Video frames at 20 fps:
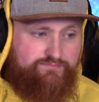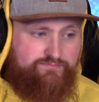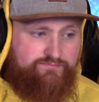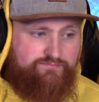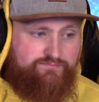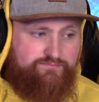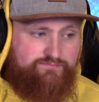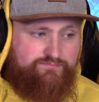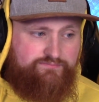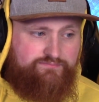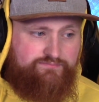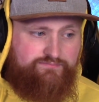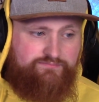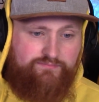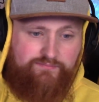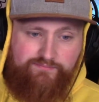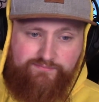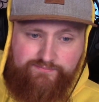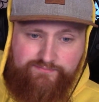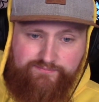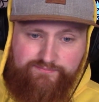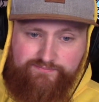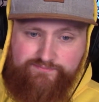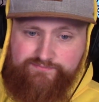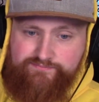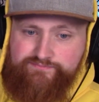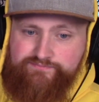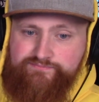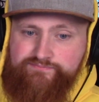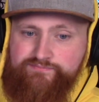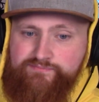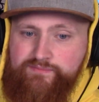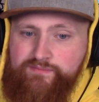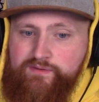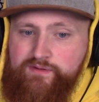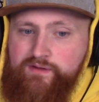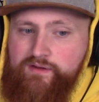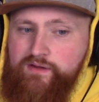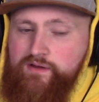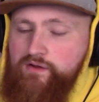Mm-hmm. Mm-hmm.
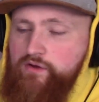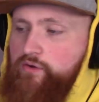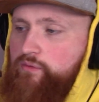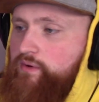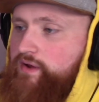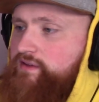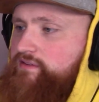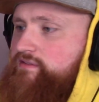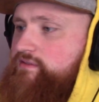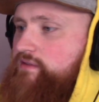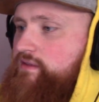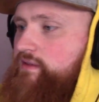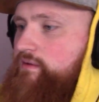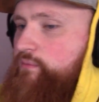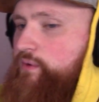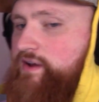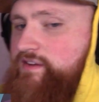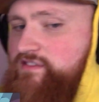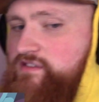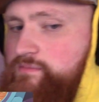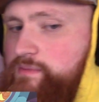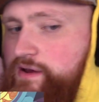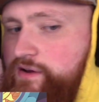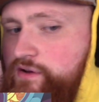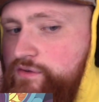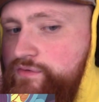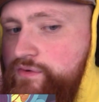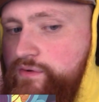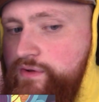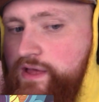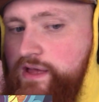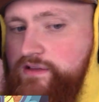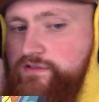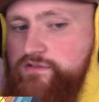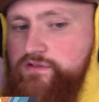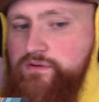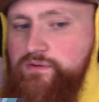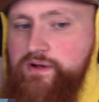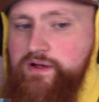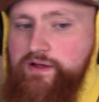Why is the microphone gain
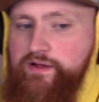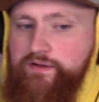so high?